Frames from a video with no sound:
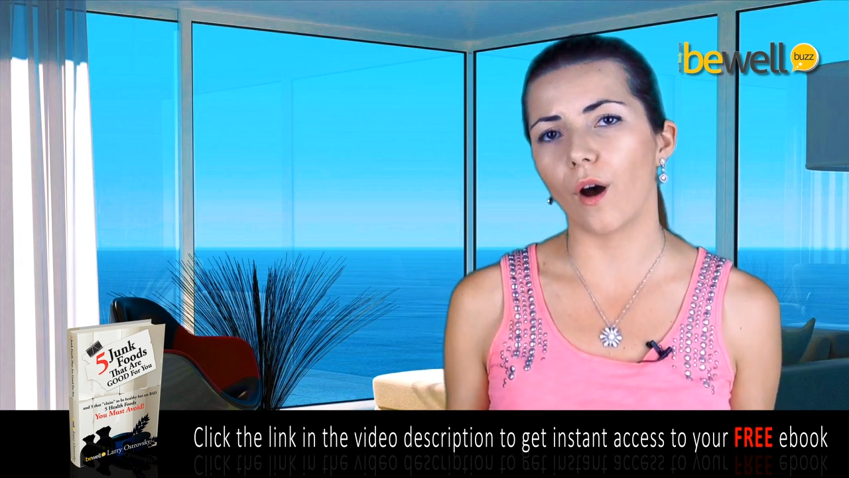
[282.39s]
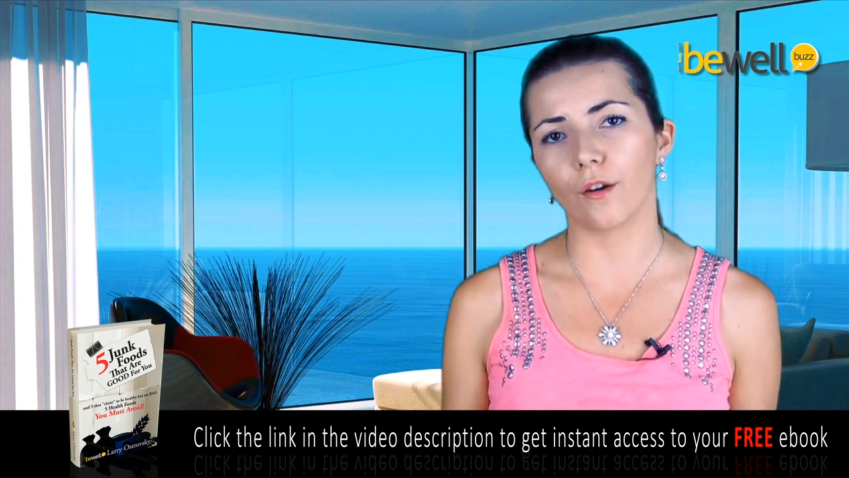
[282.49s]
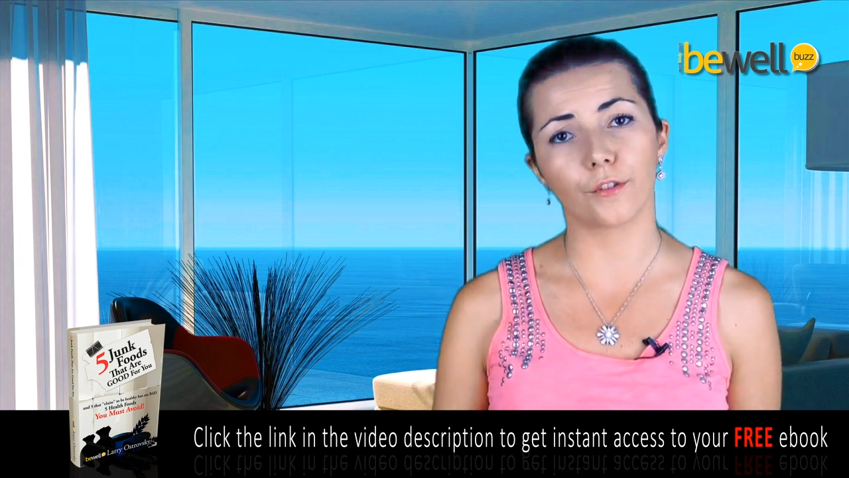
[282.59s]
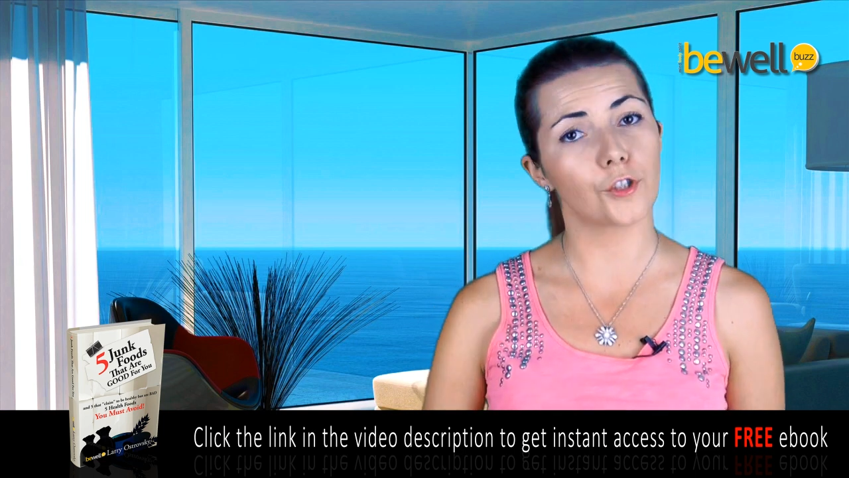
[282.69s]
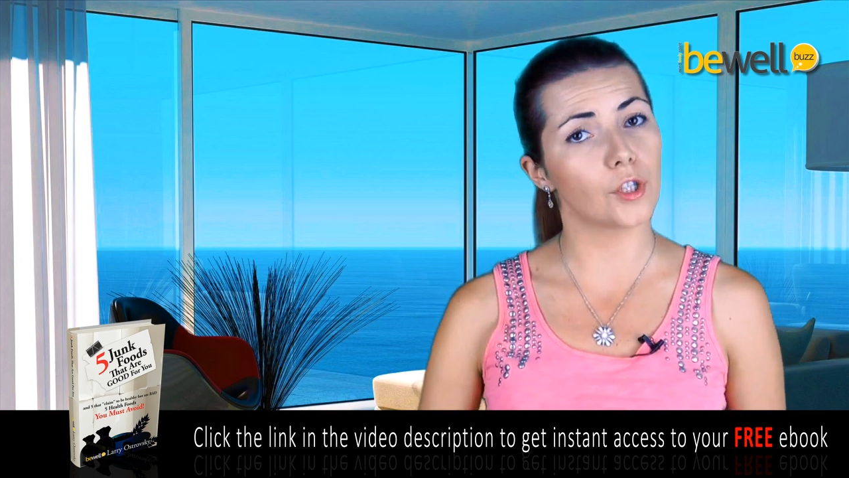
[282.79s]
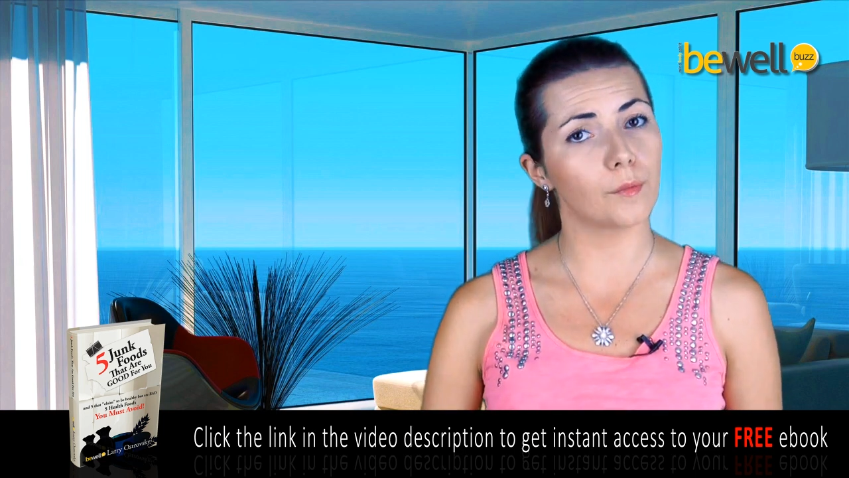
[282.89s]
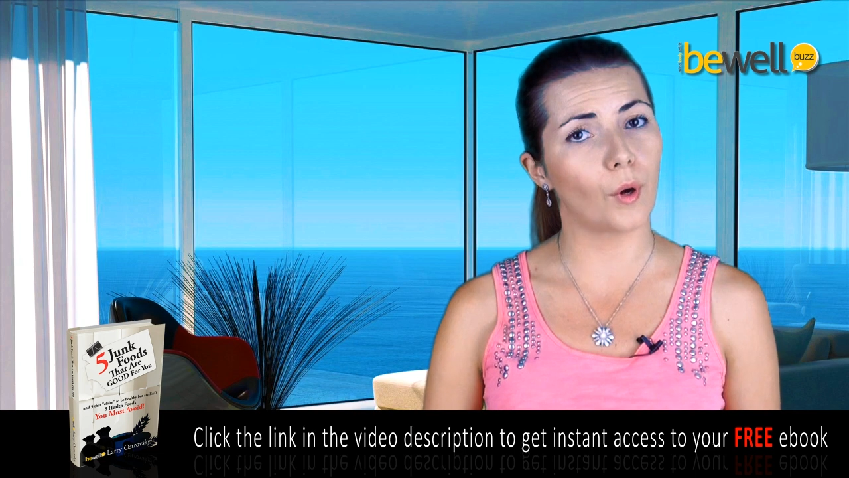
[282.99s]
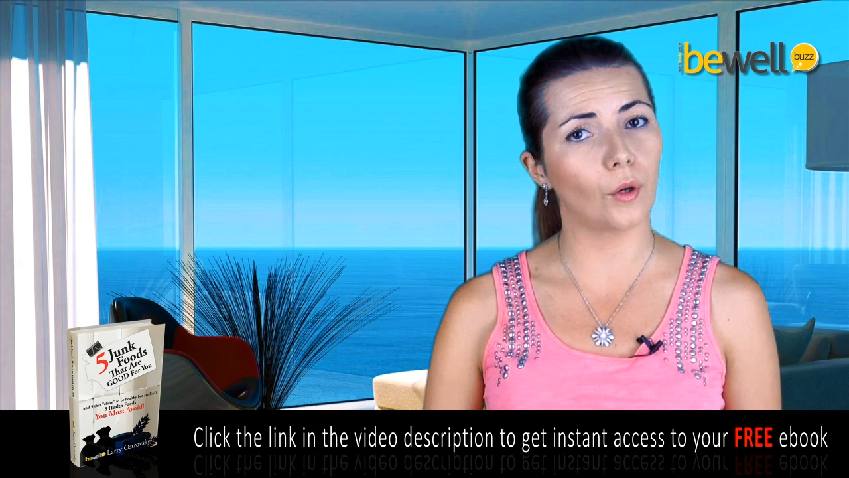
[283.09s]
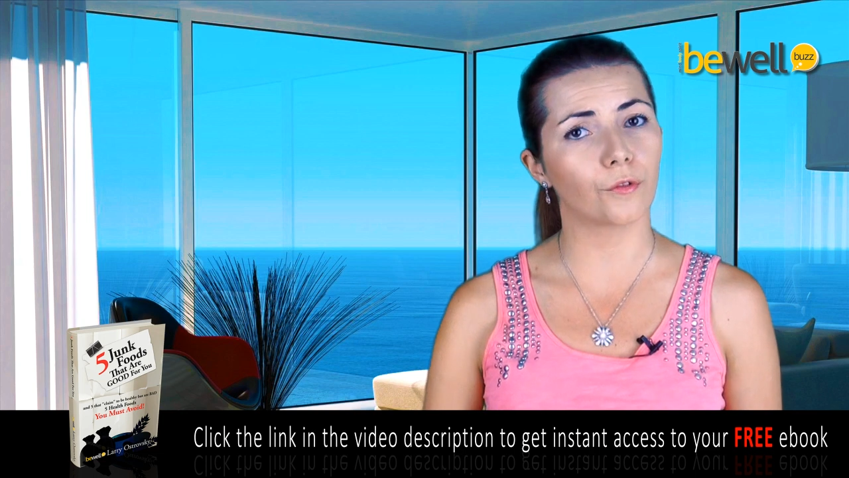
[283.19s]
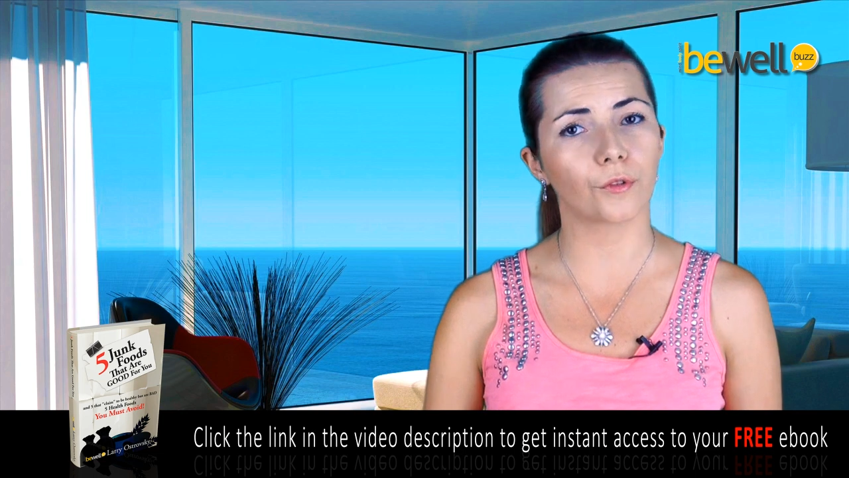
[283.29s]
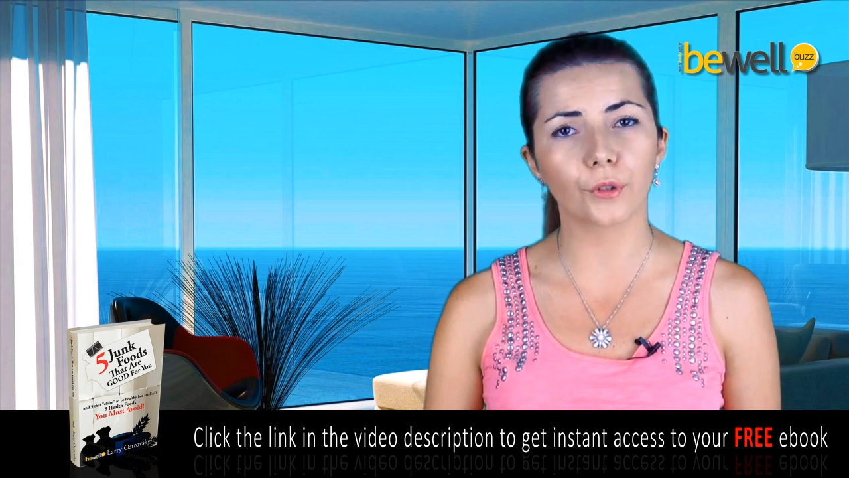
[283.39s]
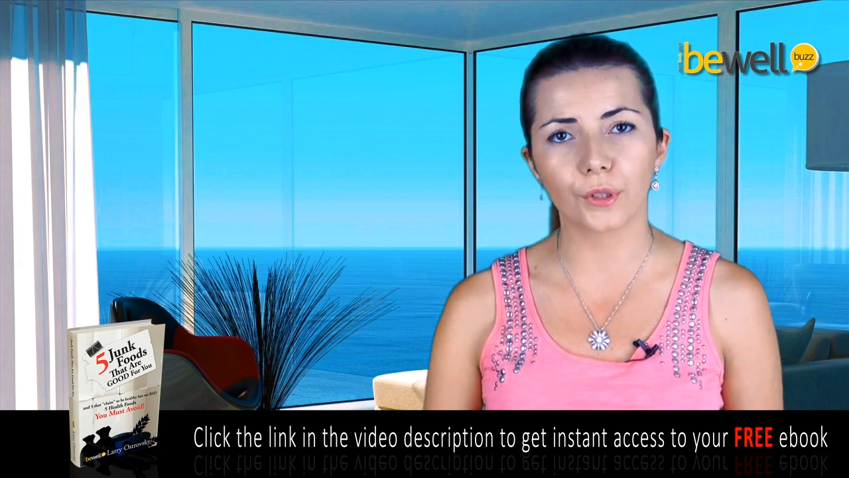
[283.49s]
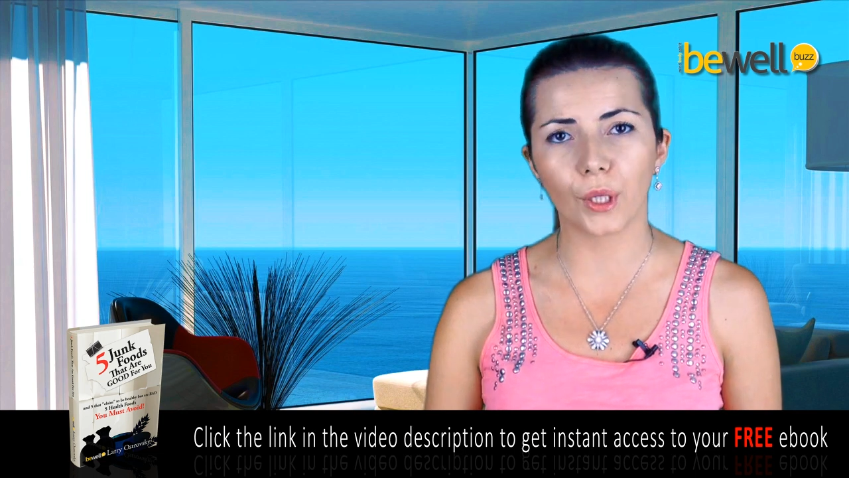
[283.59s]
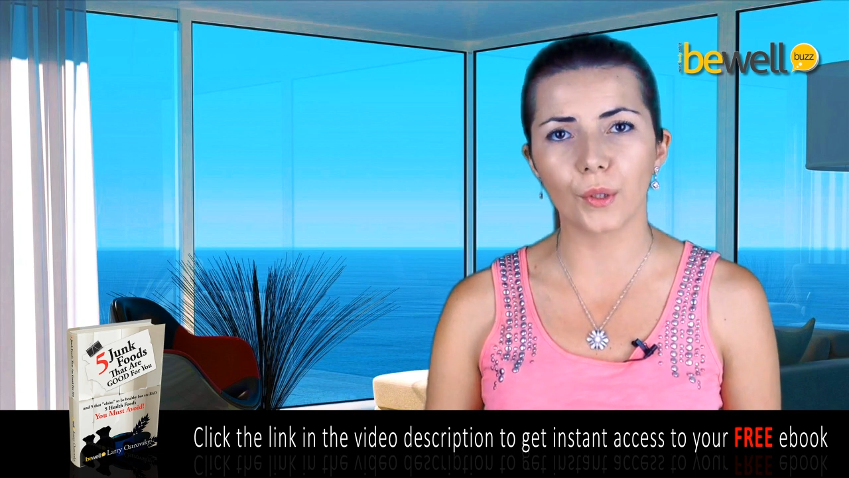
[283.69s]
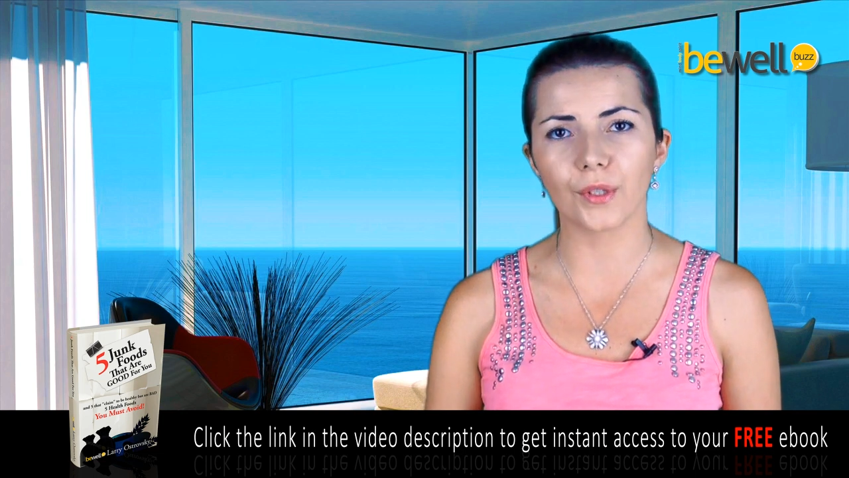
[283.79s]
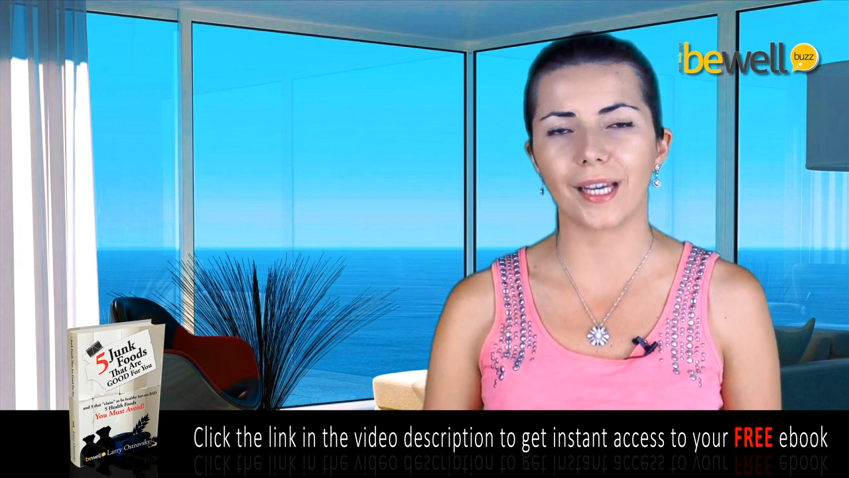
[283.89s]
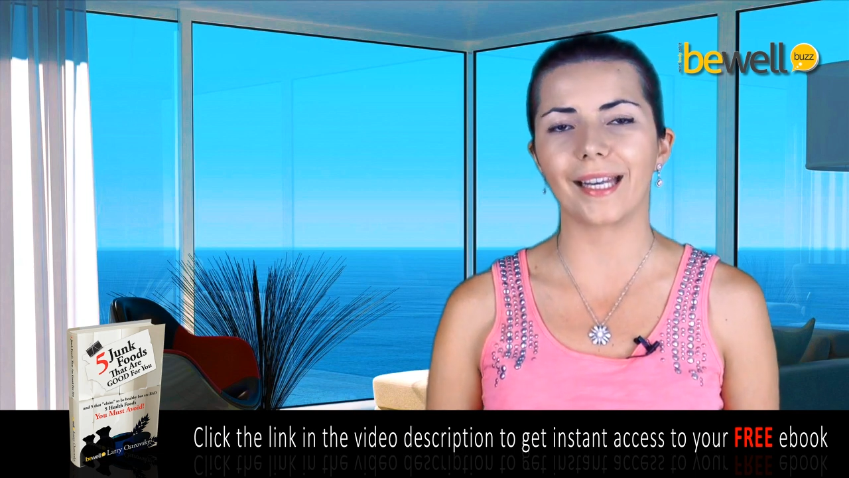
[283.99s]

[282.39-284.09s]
often GMO, fructose,